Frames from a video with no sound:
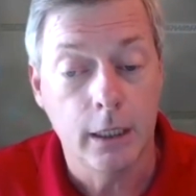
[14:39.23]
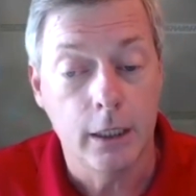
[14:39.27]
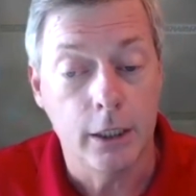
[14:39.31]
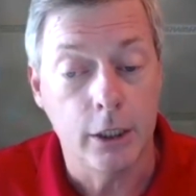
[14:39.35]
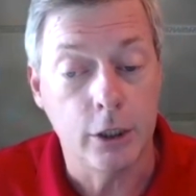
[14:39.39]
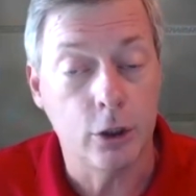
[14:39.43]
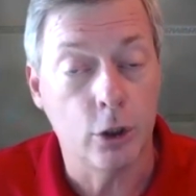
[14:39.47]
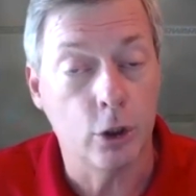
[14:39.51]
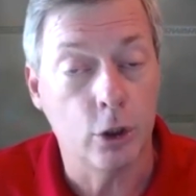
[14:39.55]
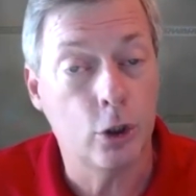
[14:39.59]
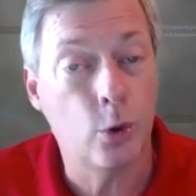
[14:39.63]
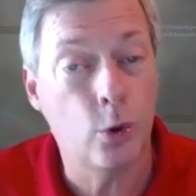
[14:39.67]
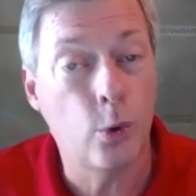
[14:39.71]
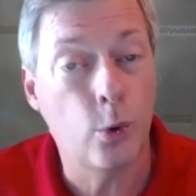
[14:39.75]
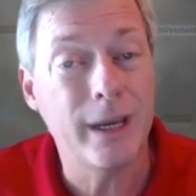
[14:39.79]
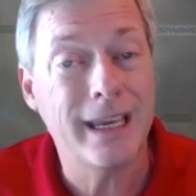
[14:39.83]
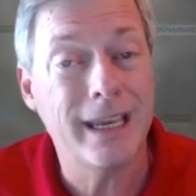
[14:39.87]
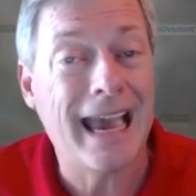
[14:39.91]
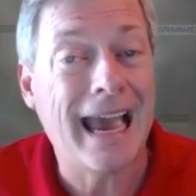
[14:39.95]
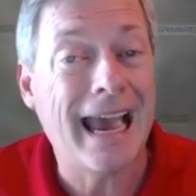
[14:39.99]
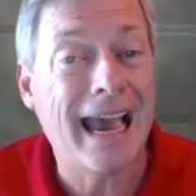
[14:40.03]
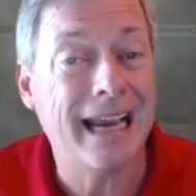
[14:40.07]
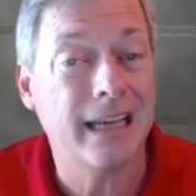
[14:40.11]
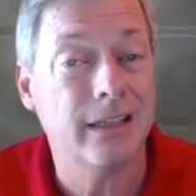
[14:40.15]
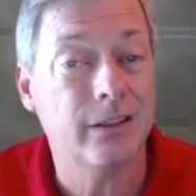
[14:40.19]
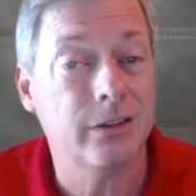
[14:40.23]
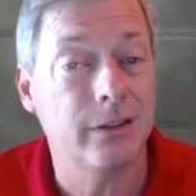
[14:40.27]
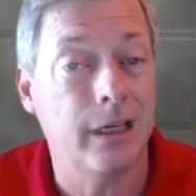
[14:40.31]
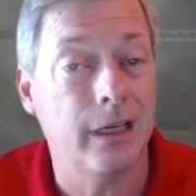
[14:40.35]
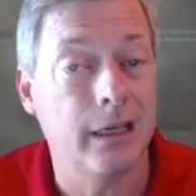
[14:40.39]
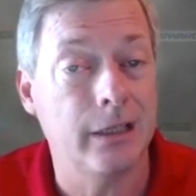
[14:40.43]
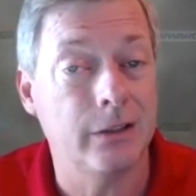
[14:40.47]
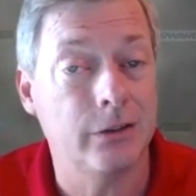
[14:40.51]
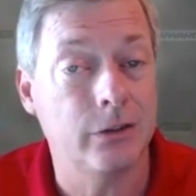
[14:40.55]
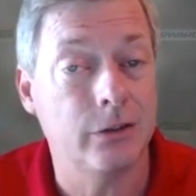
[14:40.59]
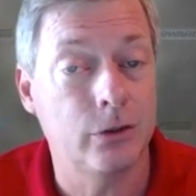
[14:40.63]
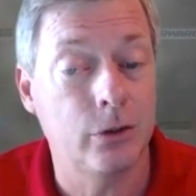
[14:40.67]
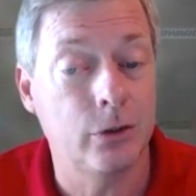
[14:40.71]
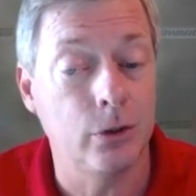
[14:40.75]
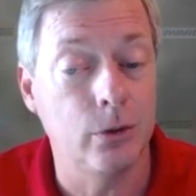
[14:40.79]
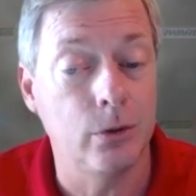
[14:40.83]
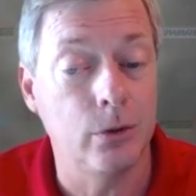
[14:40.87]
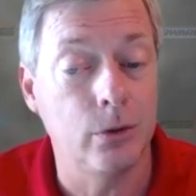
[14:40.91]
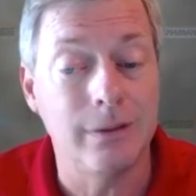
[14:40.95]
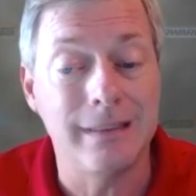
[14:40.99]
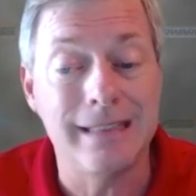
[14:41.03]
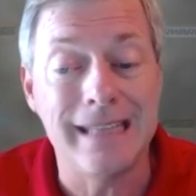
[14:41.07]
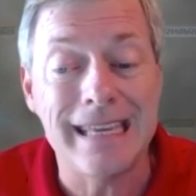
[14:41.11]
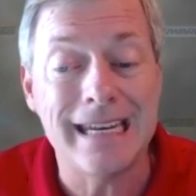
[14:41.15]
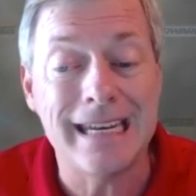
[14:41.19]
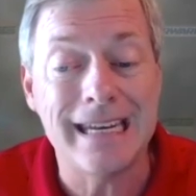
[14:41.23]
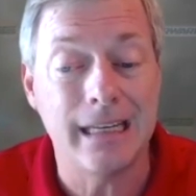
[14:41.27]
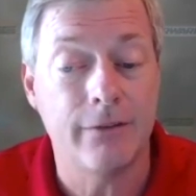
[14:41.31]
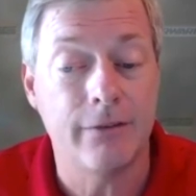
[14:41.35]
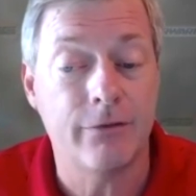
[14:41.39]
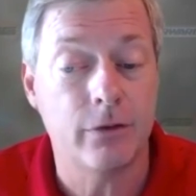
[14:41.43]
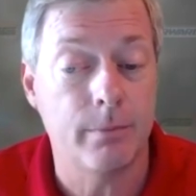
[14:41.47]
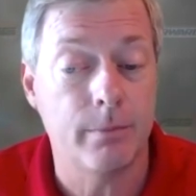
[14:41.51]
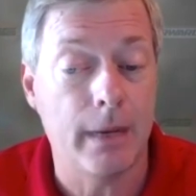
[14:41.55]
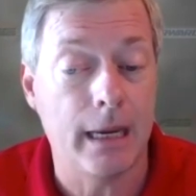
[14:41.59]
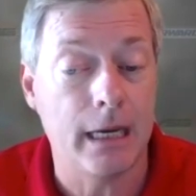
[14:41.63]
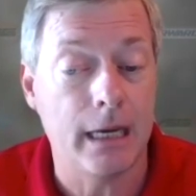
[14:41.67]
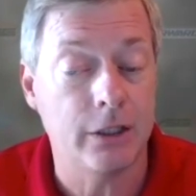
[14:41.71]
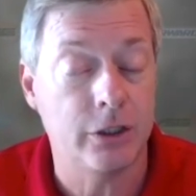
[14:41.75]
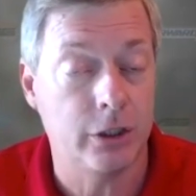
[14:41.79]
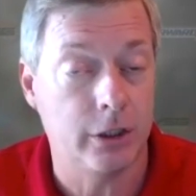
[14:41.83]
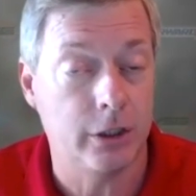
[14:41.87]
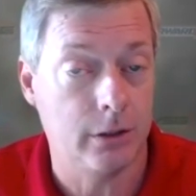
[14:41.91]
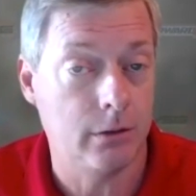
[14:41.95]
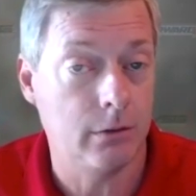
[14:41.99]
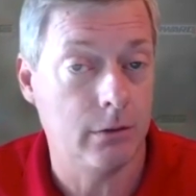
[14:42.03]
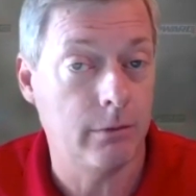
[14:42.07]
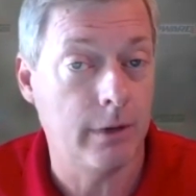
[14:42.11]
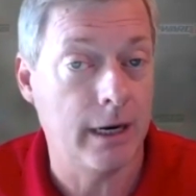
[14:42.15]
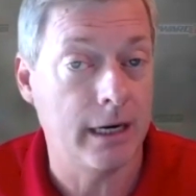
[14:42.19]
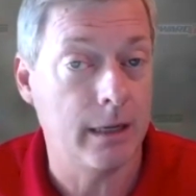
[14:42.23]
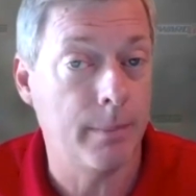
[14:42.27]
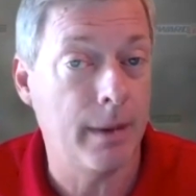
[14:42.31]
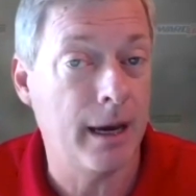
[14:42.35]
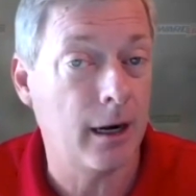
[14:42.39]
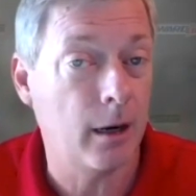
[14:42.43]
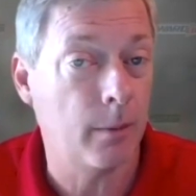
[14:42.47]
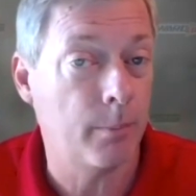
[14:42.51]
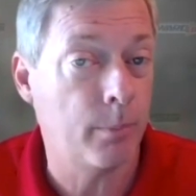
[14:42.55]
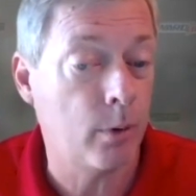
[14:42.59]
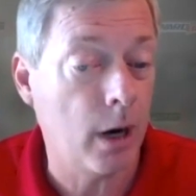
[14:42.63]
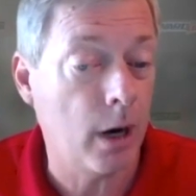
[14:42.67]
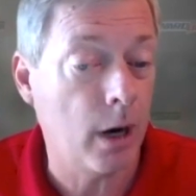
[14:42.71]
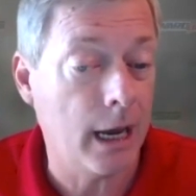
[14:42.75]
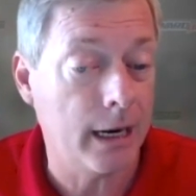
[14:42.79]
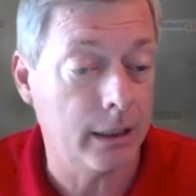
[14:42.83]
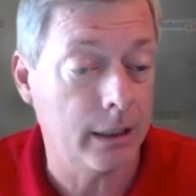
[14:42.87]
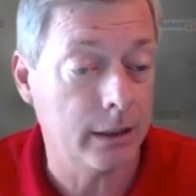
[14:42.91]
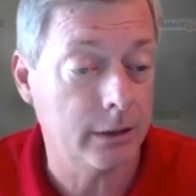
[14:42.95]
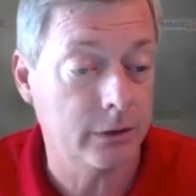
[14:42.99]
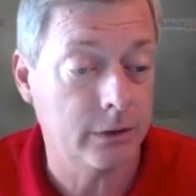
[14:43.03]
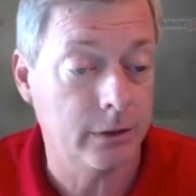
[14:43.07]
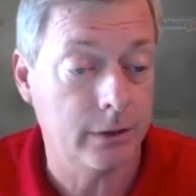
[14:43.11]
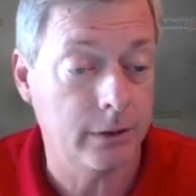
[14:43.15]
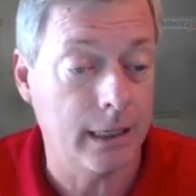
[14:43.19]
you know, quick access to needed information, right, about our products,